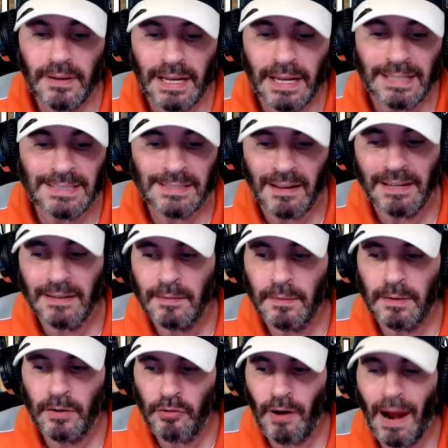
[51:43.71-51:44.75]
it's like
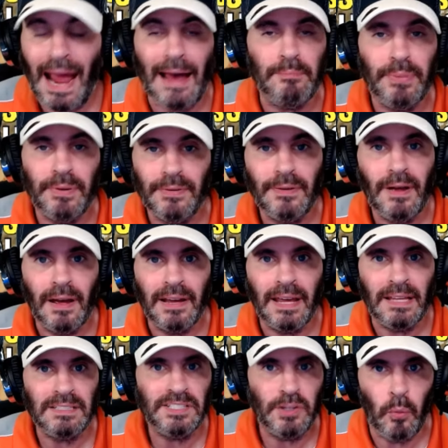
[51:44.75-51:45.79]
crap
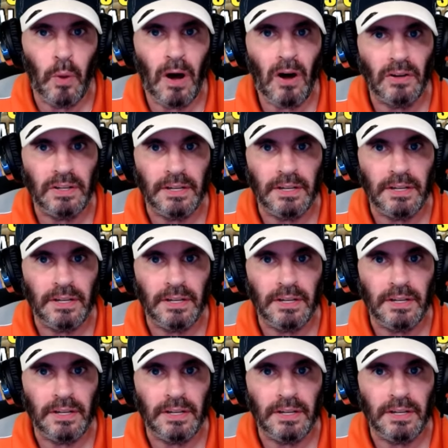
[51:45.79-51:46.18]
against a wall.